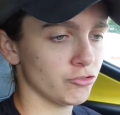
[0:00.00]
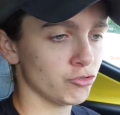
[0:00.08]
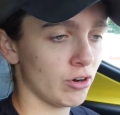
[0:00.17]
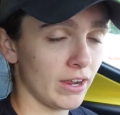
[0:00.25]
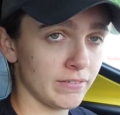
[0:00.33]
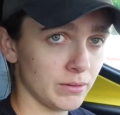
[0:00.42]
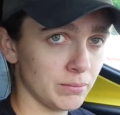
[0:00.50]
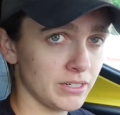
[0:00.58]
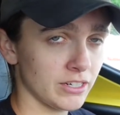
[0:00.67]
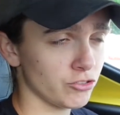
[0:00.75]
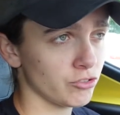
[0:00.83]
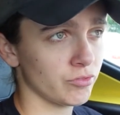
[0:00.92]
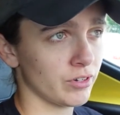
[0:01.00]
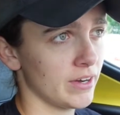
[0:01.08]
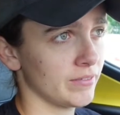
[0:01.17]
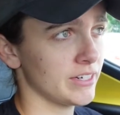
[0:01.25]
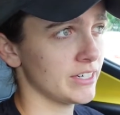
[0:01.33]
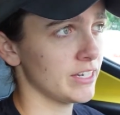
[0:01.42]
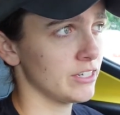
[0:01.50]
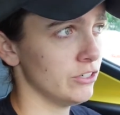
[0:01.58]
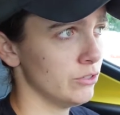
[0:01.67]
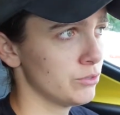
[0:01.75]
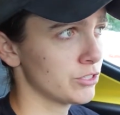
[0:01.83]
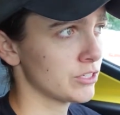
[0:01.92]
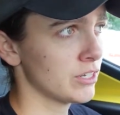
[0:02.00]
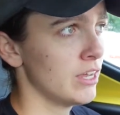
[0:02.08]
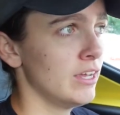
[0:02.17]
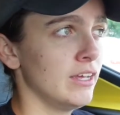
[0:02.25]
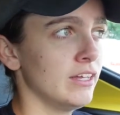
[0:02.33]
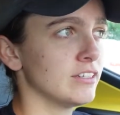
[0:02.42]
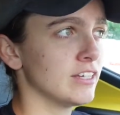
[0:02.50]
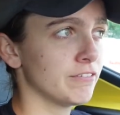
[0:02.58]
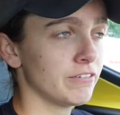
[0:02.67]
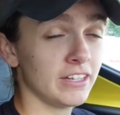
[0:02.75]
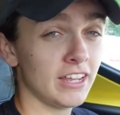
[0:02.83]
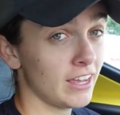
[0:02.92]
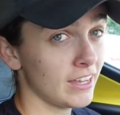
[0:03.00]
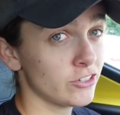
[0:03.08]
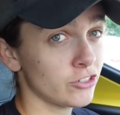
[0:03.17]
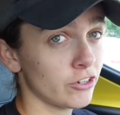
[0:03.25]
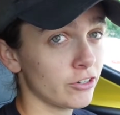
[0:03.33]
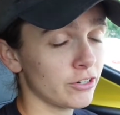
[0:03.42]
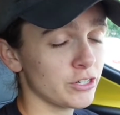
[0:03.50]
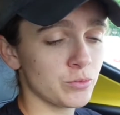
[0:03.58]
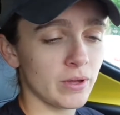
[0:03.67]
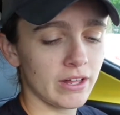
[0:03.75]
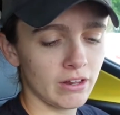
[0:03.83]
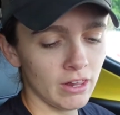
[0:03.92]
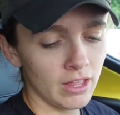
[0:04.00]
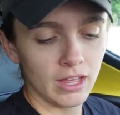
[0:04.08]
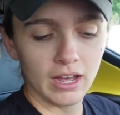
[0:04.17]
driving potential for everyday use, definitely a head turner as well.